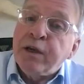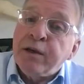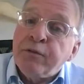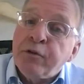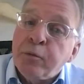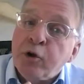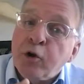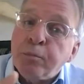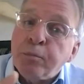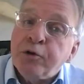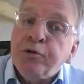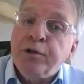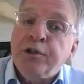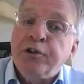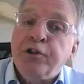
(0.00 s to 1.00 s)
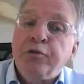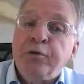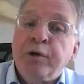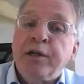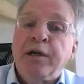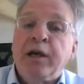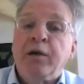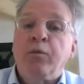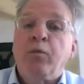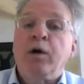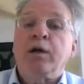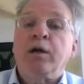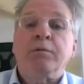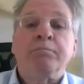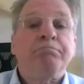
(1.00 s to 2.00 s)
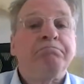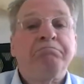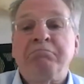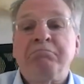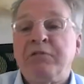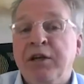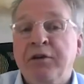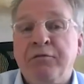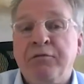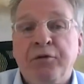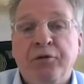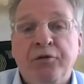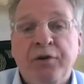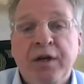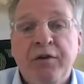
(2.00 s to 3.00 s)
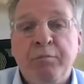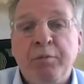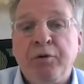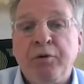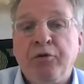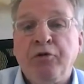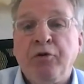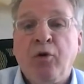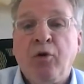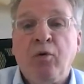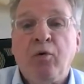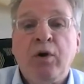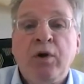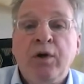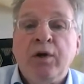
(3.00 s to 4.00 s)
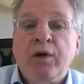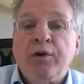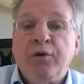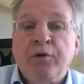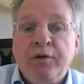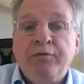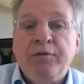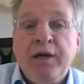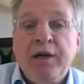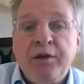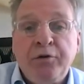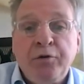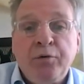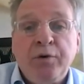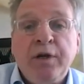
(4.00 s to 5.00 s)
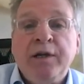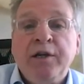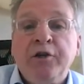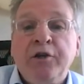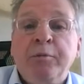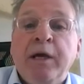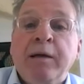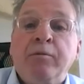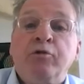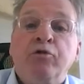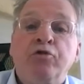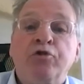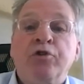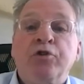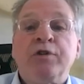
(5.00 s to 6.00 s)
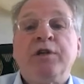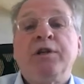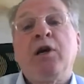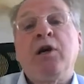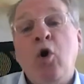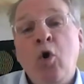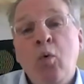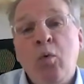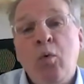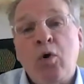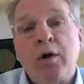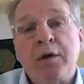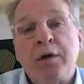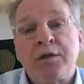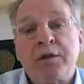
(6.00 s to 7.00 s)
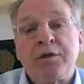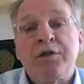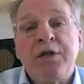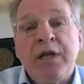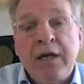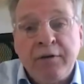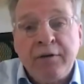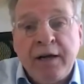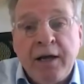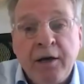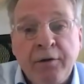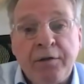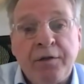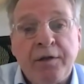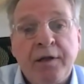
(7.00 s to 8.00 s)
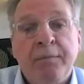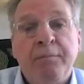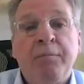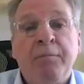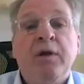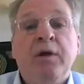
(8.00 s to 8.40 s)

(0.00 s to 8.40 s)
give them the opportunity to indicate whether they feel safe, but also, you know, if they do, they need to be able to trust that their co-workers are safe and healthy.